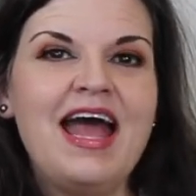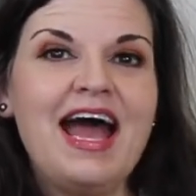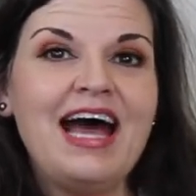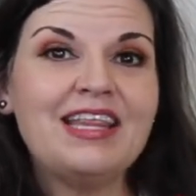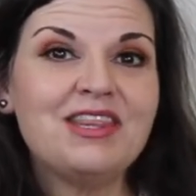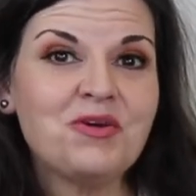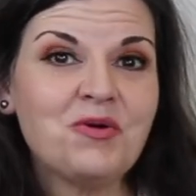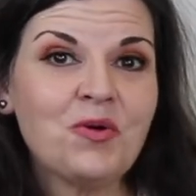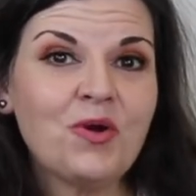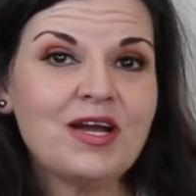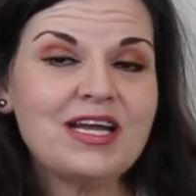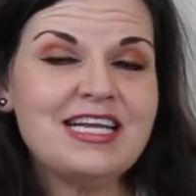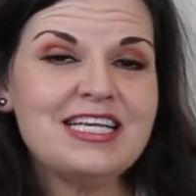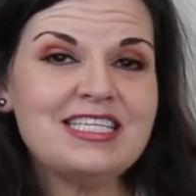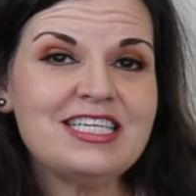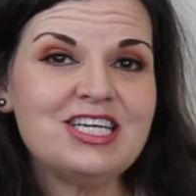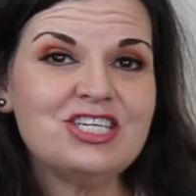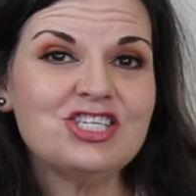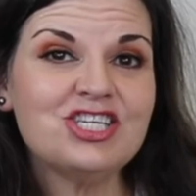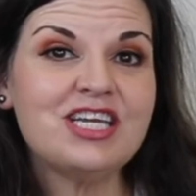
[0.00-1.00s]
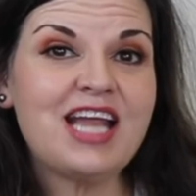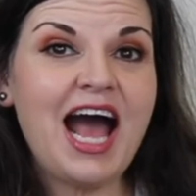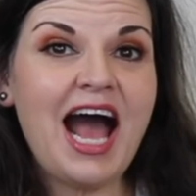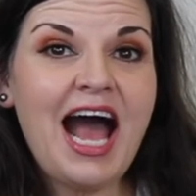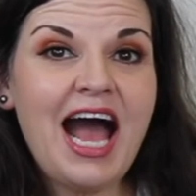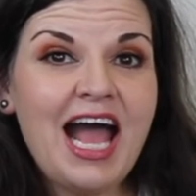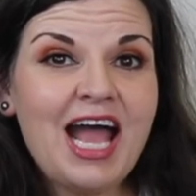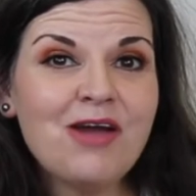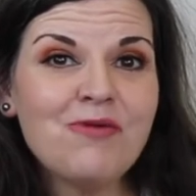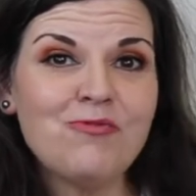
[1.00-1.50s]
At the organization
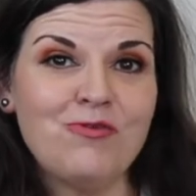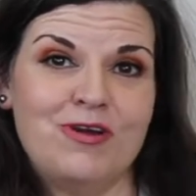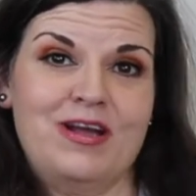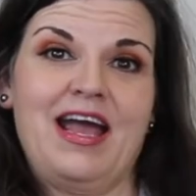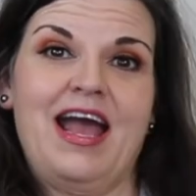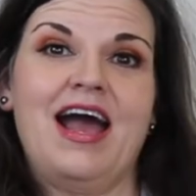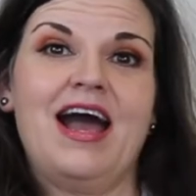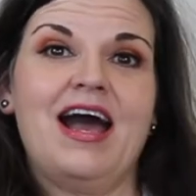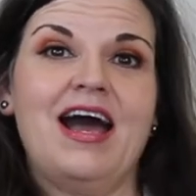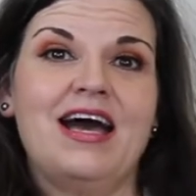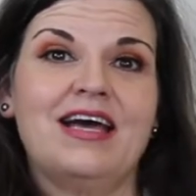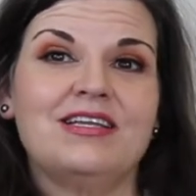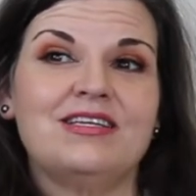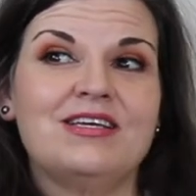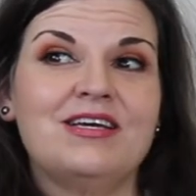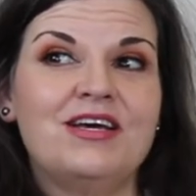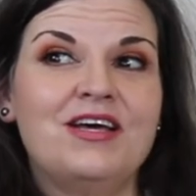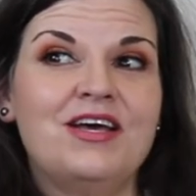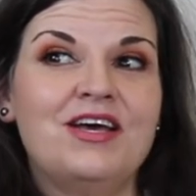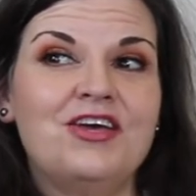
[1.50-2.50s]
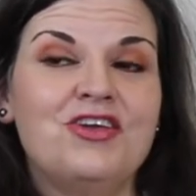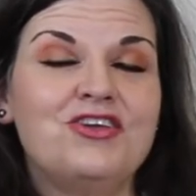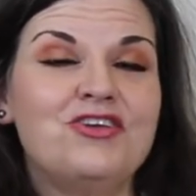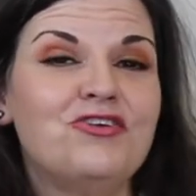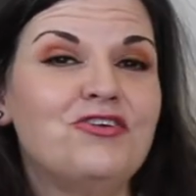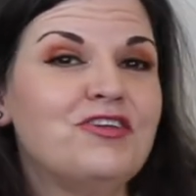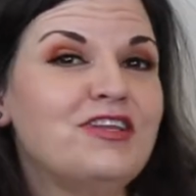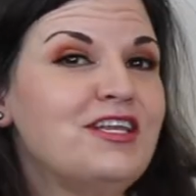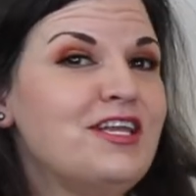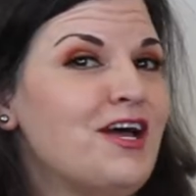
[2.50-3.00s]
I work at,
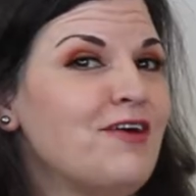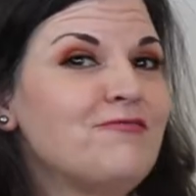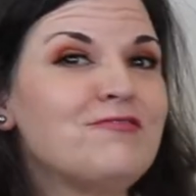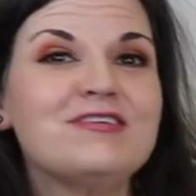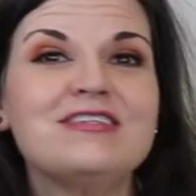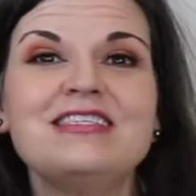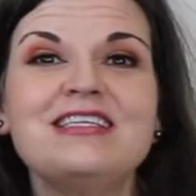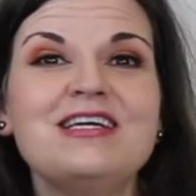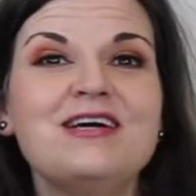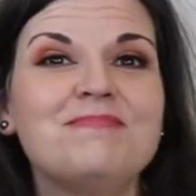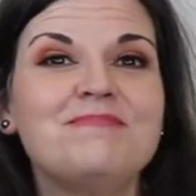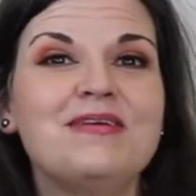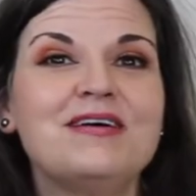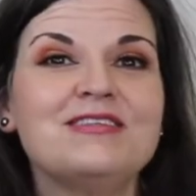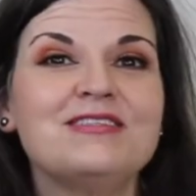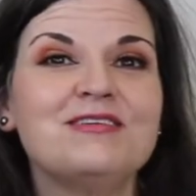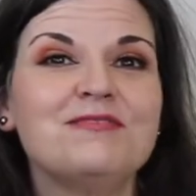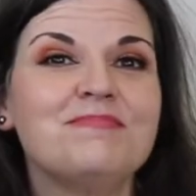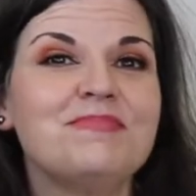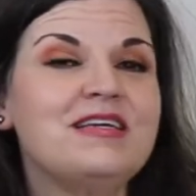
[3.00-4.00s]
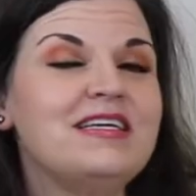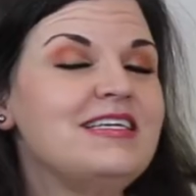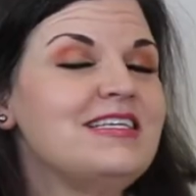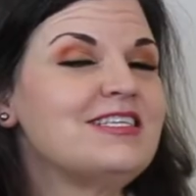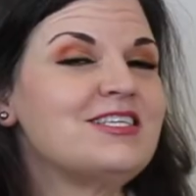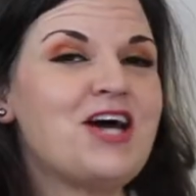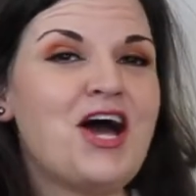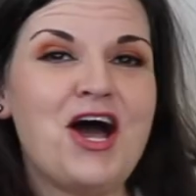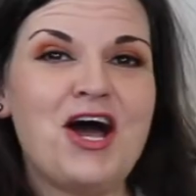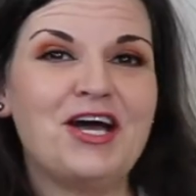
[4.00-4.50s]
you'll never see a puzzle
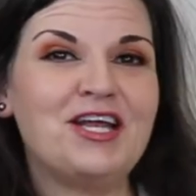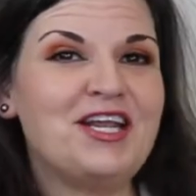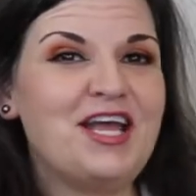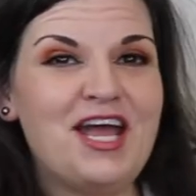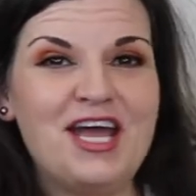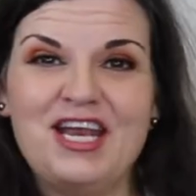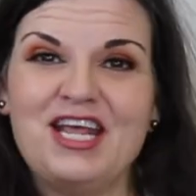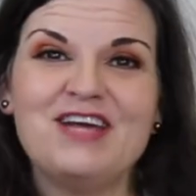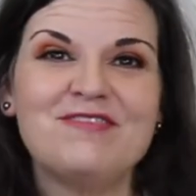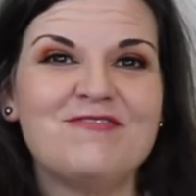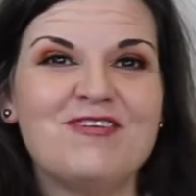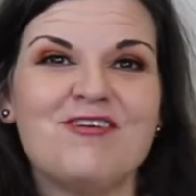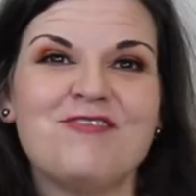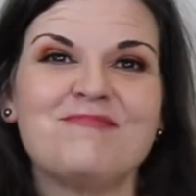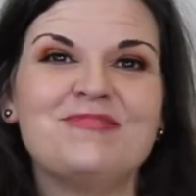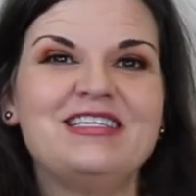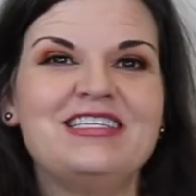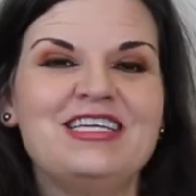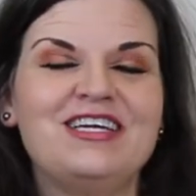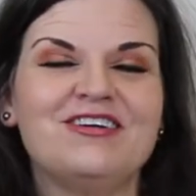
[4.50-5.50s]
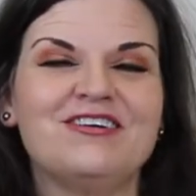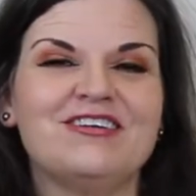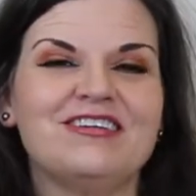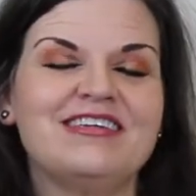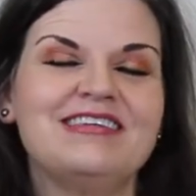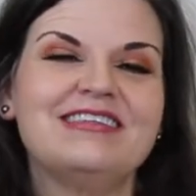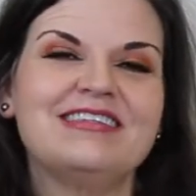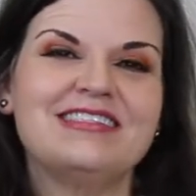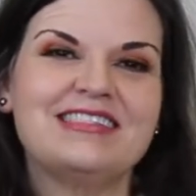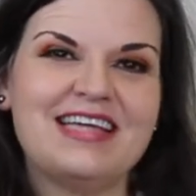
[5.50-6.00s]
piece on any of our
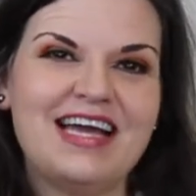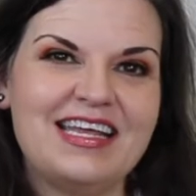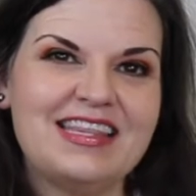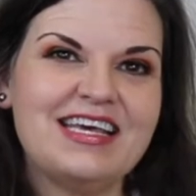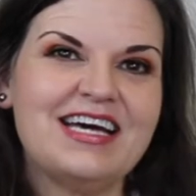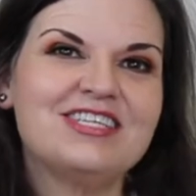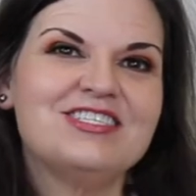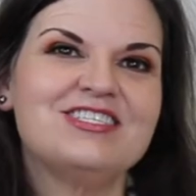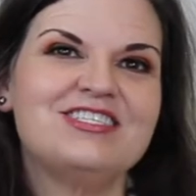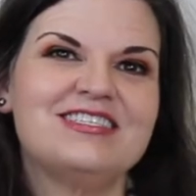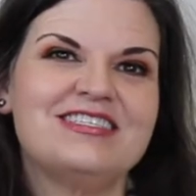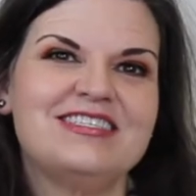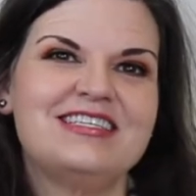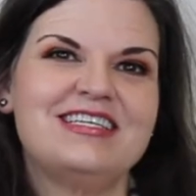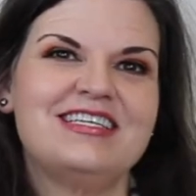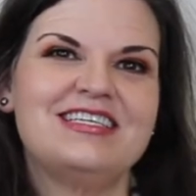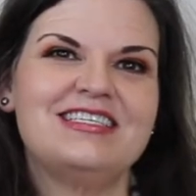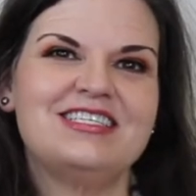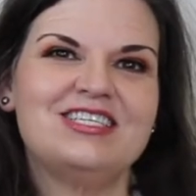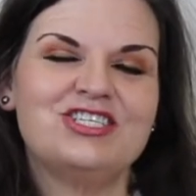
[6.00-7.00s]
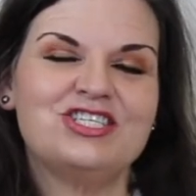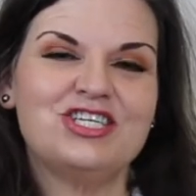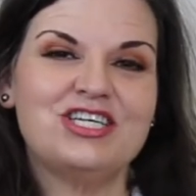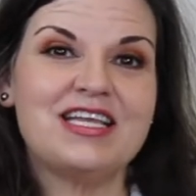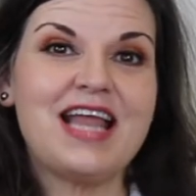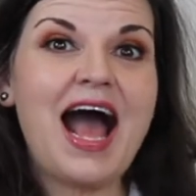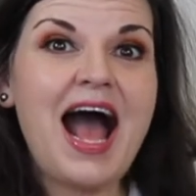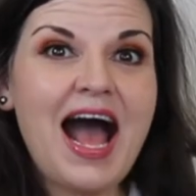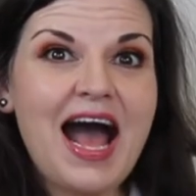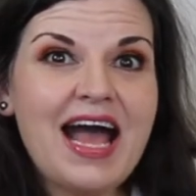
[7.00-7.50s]
materials, and that's just the
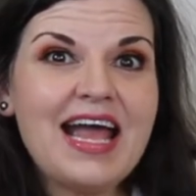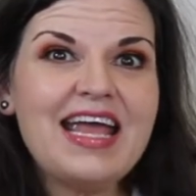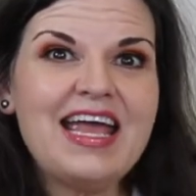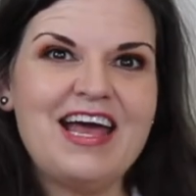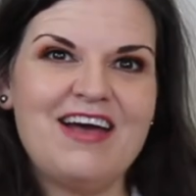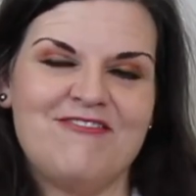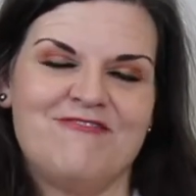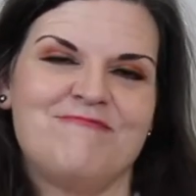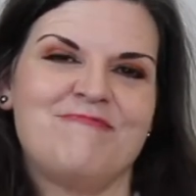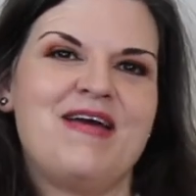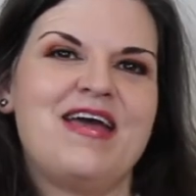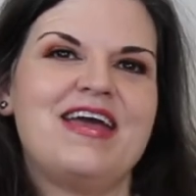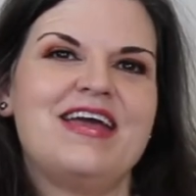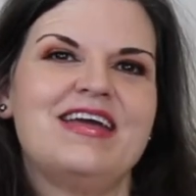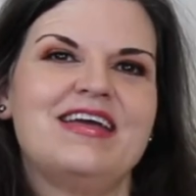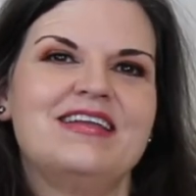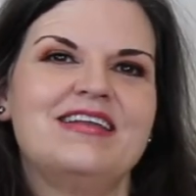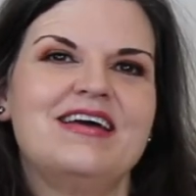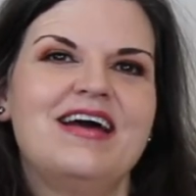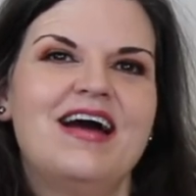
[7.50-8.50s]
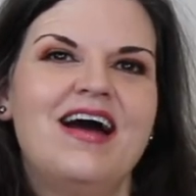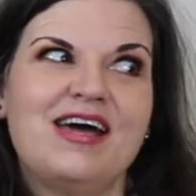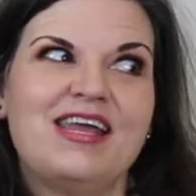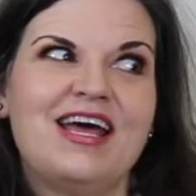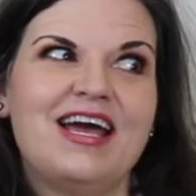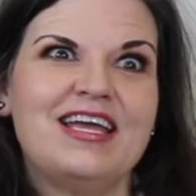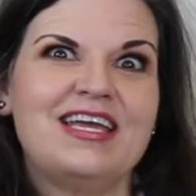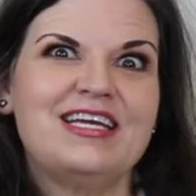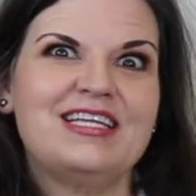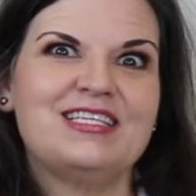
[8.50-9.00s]
decision I have made, and
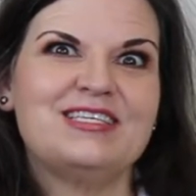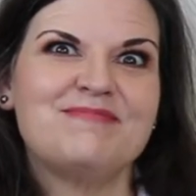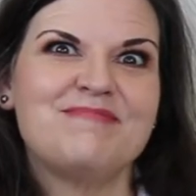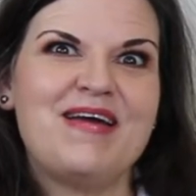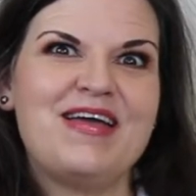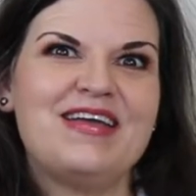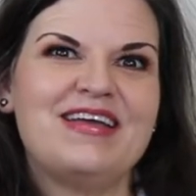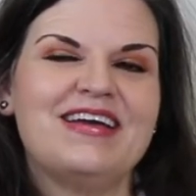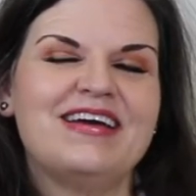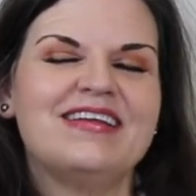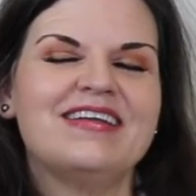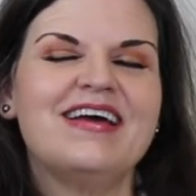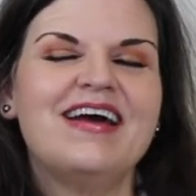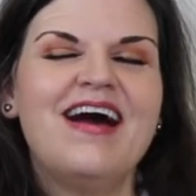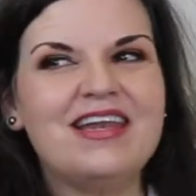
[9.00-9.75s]
I get to make it.